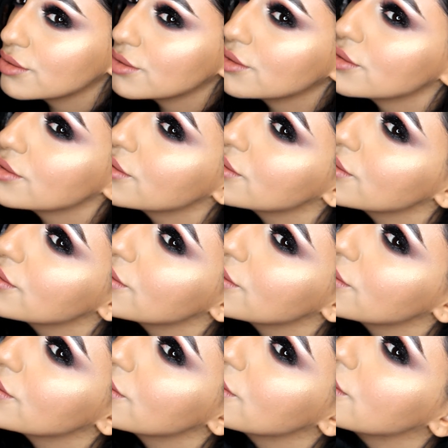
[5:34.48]

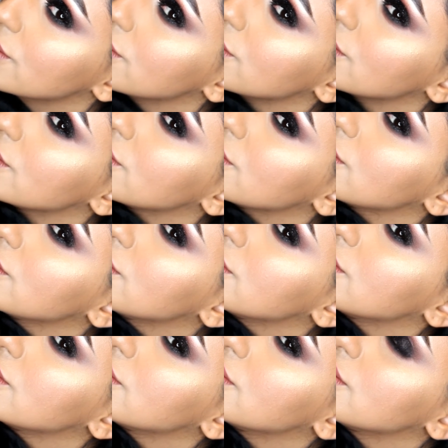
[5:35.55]

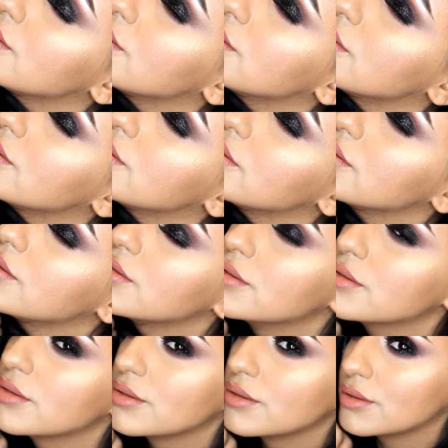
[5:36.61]

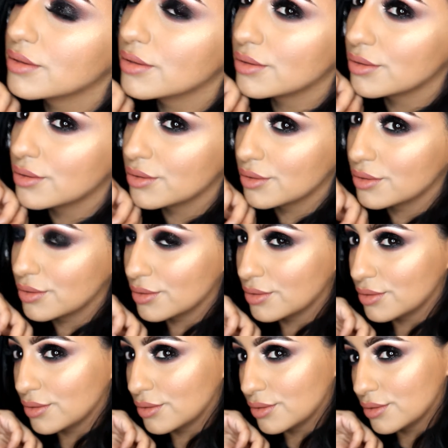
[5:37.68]

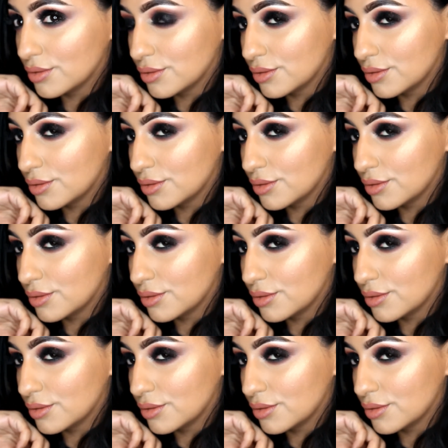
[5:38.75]
No one is speaking in this clip.